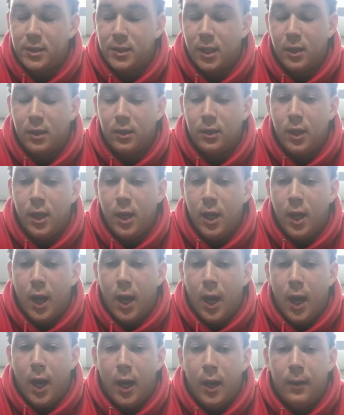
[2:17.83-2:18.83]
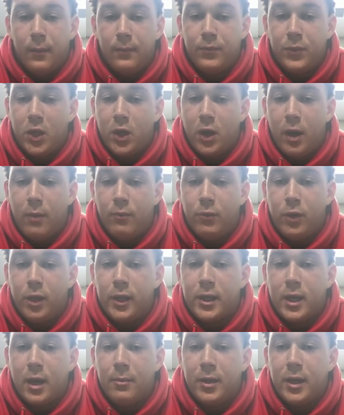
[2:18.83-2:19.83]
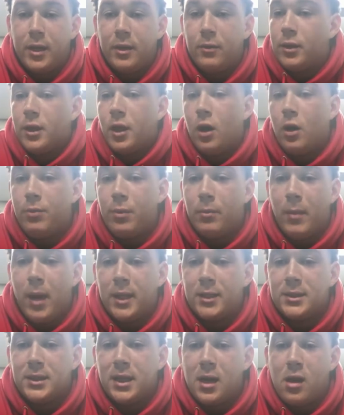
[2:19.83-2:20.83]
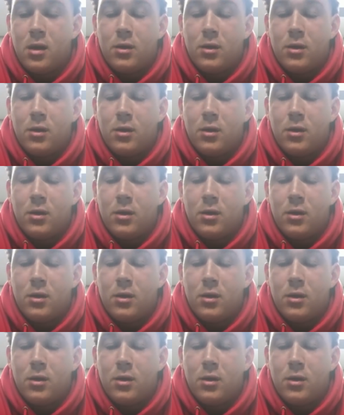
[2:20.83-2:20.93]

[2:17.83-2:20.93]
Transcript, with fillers: So um, you know, I'm really coming in with an open mindset.